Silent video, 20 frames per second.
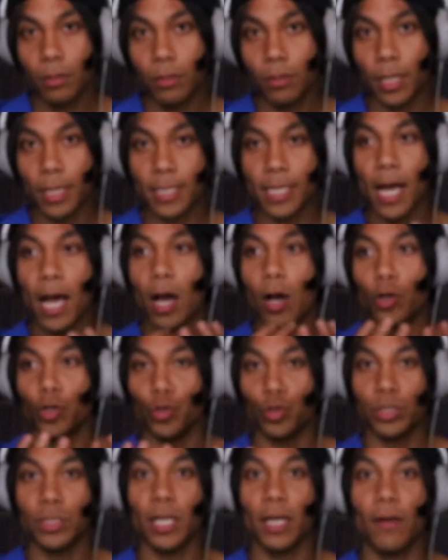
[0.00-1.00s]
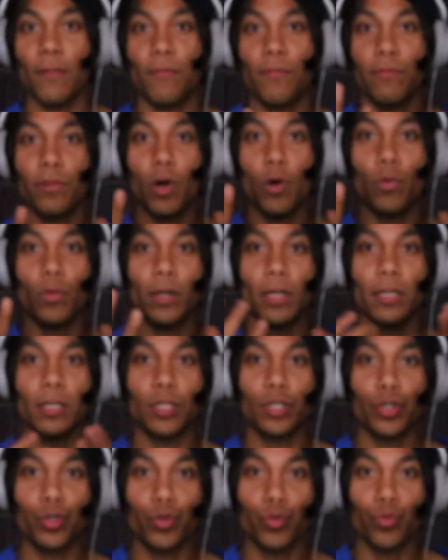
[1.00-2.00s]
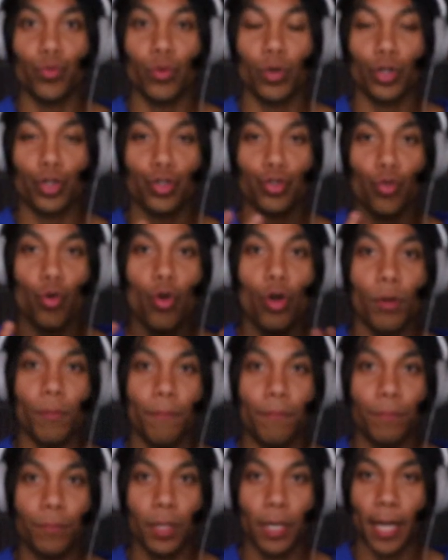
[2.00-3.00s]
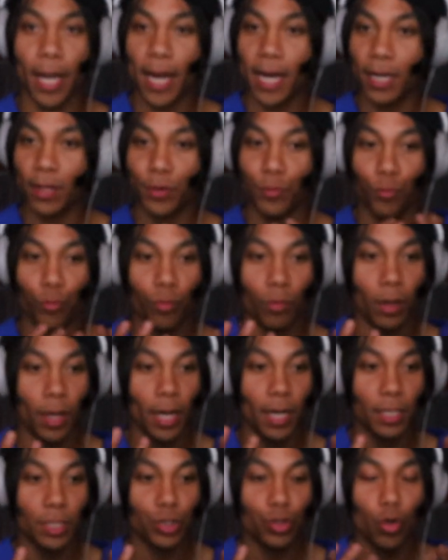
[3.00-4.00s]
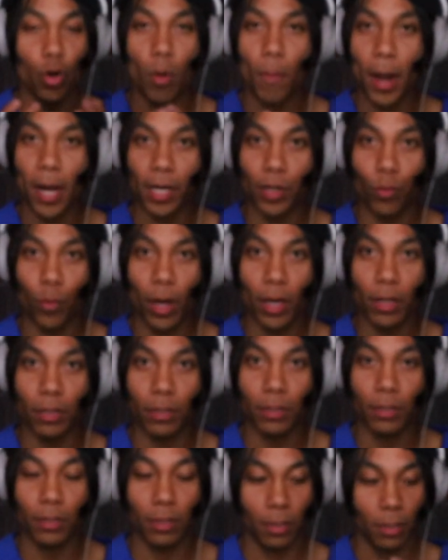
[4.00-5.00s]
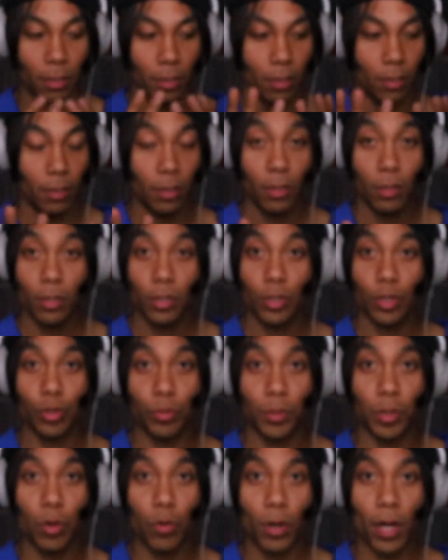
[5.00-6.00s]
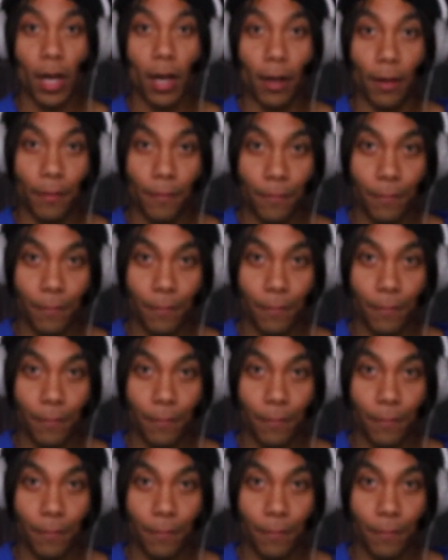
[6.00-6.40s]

that's how you stay afloat into a storm. Like any storm, any weather, you'll be okay.